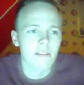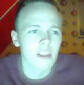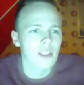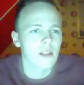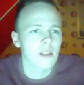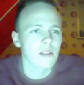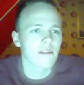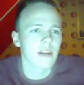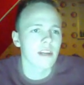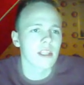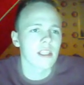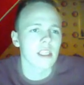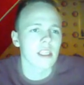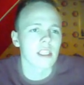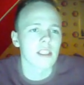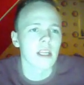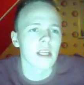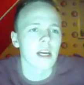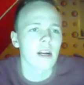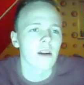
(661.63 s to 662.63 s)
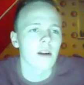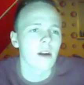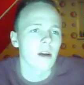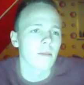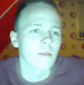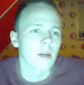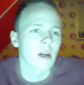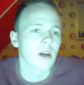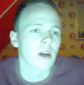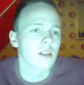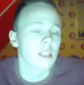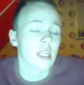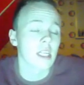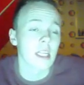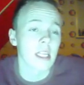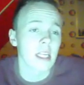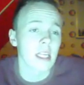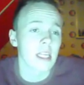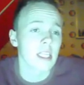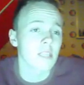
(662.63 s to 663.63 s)
The physical defense is there
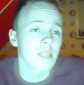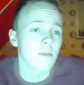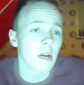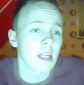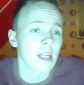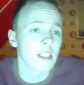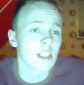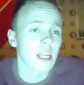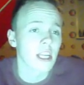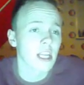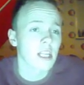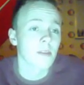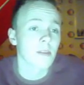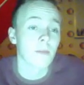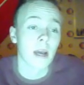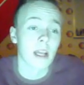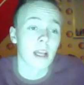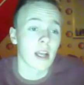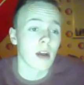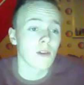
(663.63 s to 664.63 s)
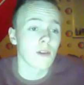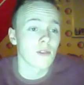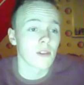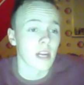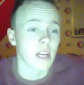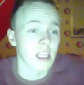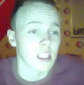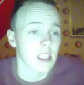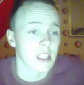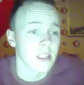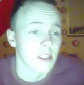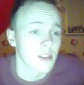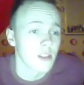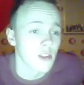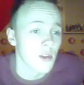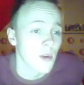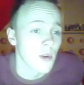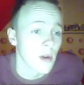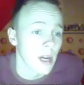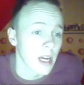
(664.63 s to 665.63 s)
because it is my counter
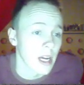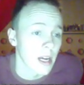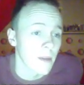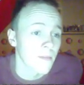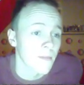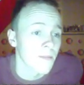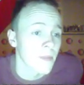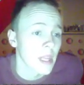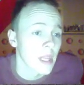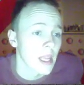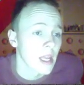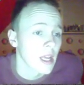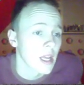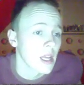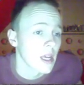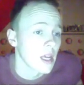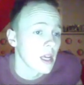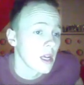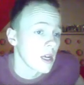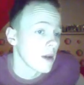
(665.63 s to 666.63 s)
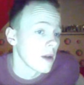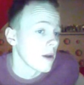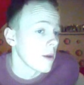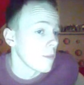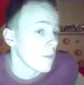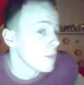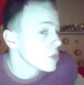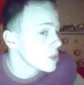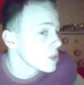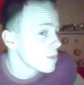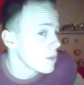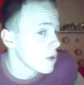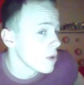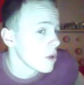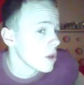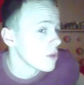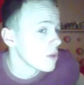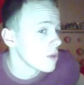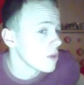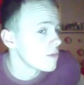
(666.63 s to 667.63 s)
actually to
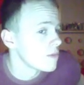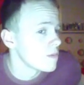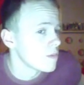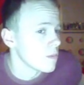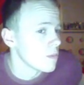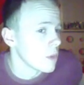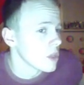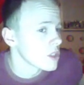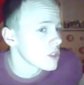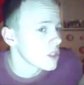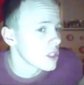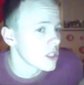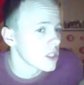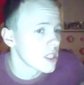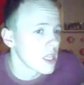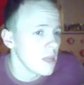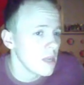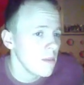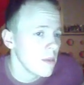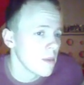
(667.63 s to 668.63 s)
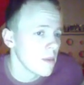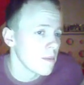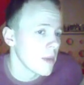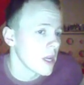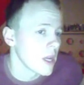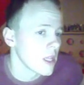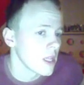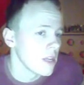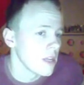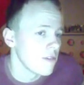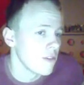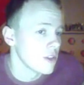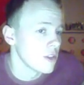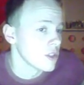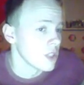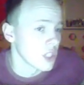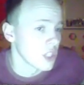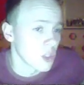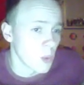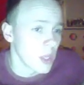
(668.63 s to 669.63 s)
multiple mons on his team, mainly
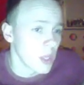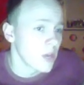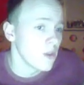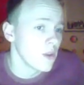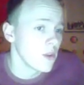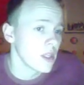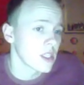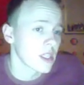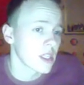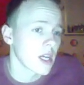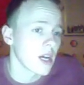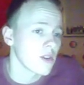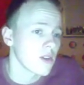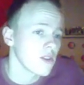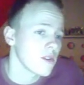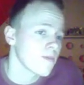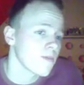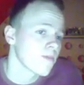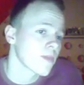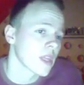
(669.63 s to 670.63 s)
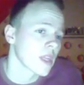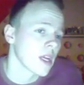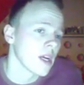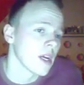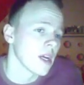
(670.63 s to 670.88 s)
versus Suicune. It's a counter.